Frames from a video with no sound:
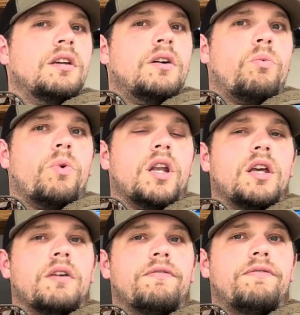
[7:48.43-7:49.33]
What
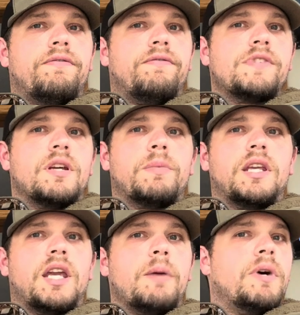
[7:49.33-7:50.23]
if something
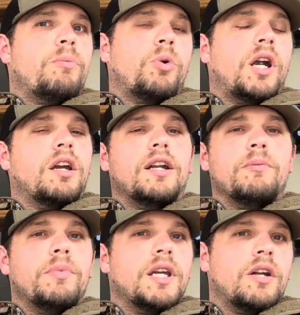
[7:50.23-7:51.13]
came up where I
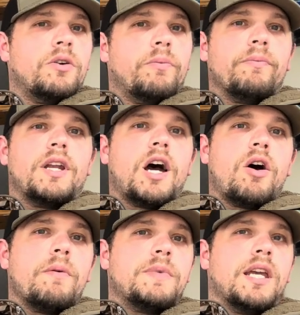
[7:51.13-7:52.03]
couldn't be at home? Now
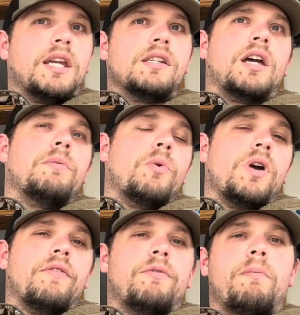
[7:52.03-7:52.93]
I'm taking time
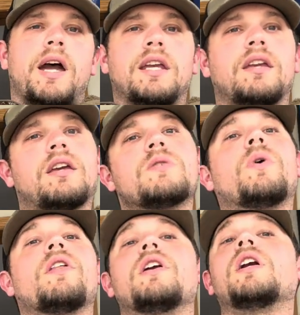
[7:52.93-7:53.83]
away from my kids
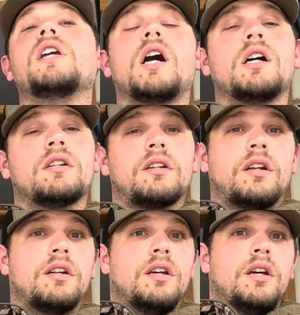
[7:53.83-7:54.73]
while they're young.
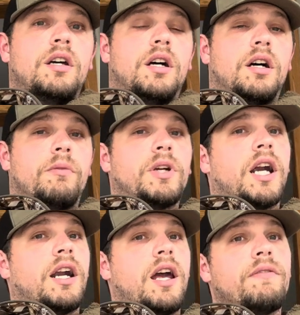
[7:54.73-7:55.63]

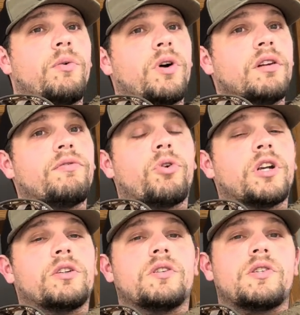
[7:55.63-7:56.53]
Granted, I have a 1 and
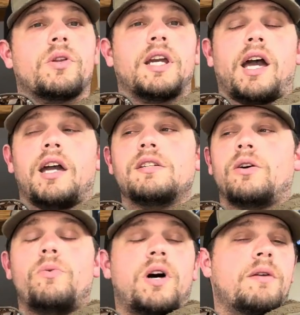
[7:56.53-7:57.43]
4-year-old, so I
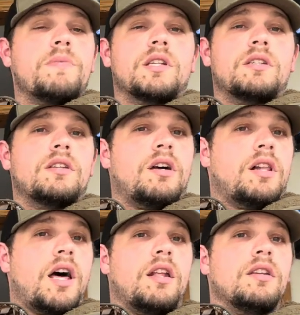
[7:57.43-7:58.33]
don't want to miss a
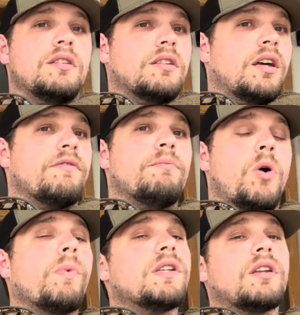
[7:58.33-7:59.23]
lot of these life
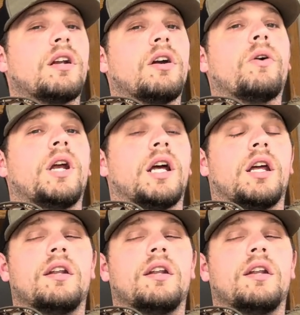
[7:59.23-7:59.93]
moments that are going on.